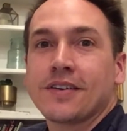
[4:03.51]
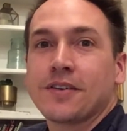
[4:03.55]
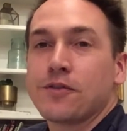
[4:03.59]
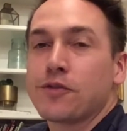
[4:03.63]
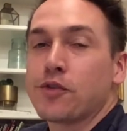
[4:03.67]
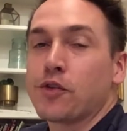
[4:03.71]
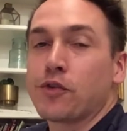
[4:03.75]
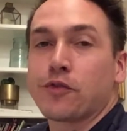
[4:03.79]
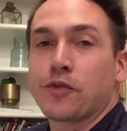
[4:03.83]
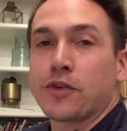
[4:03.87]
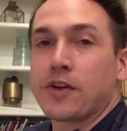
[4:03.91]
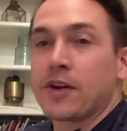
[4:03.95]

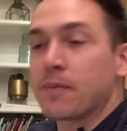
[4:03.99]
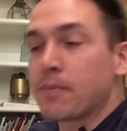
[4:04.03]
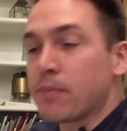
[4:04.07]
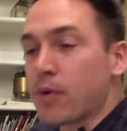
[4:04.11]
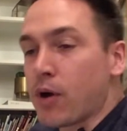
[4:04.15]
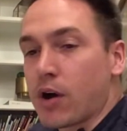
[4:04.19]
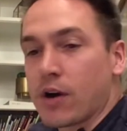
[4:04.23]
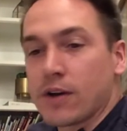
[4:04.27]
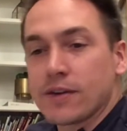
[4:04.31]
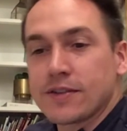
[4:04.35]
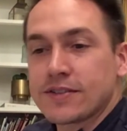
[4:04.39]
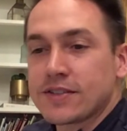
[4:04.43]
Feel free to
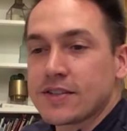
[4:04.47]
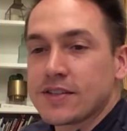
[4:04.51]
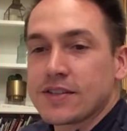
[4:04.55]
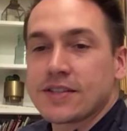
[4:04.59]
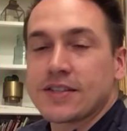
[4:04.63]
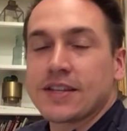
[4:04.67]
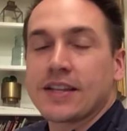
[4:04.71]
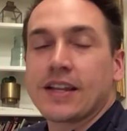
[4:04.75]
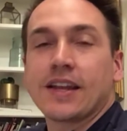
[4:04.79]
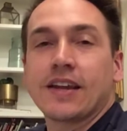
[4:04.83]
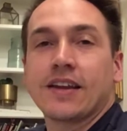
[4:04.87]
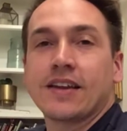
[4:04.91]
pause
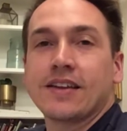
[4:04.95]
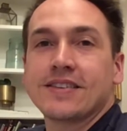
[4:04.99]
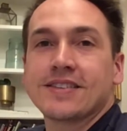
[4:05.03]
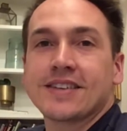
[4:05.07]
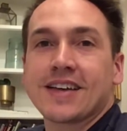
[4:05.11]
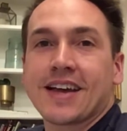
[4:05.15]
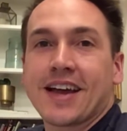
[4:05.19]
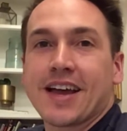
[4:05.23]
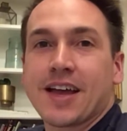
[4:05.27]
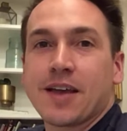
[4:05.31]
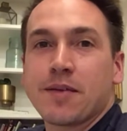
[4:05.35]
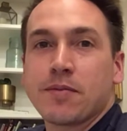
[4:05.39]
this at any
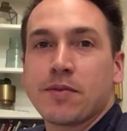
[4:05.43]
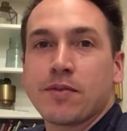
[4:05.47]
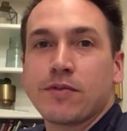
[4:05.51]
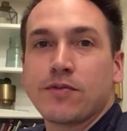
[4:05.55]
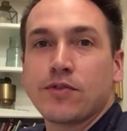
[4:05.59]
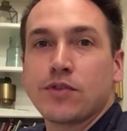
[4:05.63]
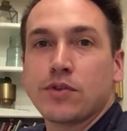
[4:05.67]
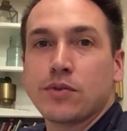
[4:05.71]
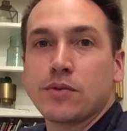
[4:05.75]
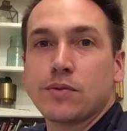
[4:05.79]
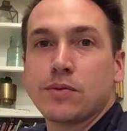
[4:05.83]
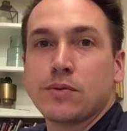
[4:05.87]
time
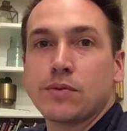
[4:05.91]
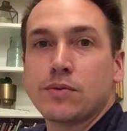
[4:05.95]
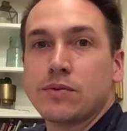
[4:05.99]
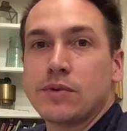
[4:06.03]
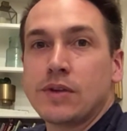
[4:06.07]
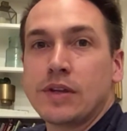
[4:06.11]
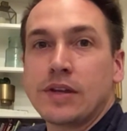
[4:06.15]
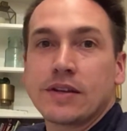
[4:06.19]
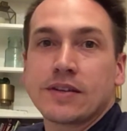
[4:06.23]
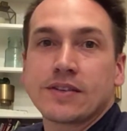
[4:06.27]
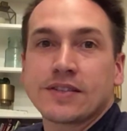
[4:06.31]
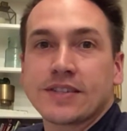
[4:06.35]
if you
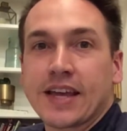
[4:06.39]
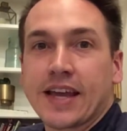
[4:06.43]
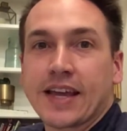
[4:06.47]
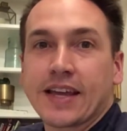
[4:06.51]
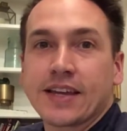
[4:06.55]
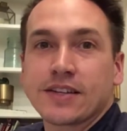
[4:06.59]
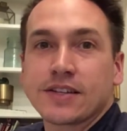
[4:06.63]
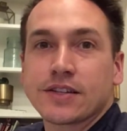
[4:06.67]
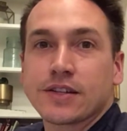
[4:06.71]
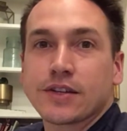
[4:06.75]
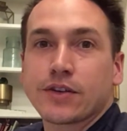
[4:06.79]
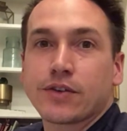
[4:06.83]
need a
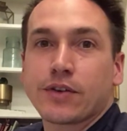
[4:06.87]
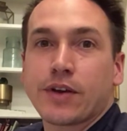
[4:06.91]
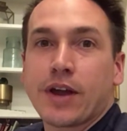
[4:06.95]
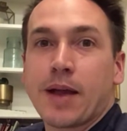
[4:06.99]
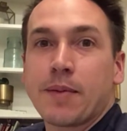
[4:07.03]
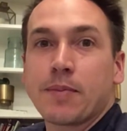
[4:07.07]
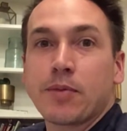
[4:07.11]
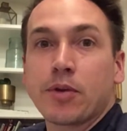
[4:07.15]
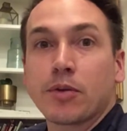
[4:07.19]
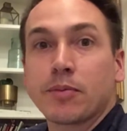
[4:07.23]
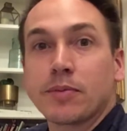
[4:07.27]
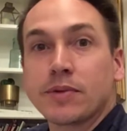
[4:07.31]
second to
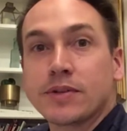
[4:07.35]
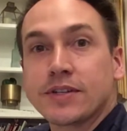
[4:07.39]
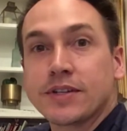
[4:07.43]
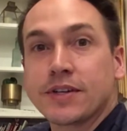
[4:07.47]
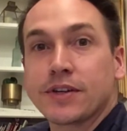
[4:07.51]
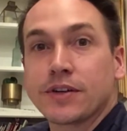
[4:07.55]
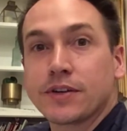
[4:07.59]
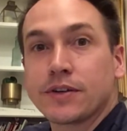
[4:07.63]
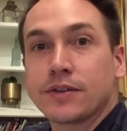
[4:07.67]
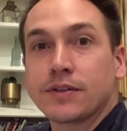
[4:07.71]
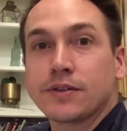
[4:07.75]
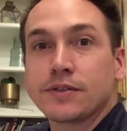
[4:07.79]
grab your
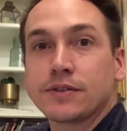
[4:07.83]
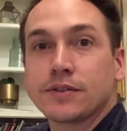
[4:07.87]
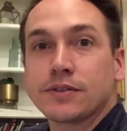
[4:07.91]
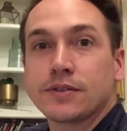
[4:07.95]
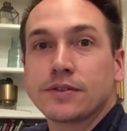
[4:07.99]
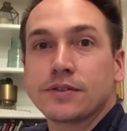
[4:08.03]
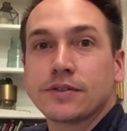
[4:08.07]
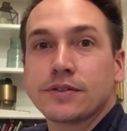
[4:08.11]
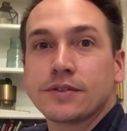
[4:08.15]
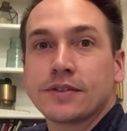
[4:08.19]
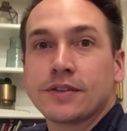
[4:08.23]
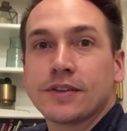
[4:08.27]

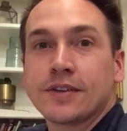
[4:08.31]
materials.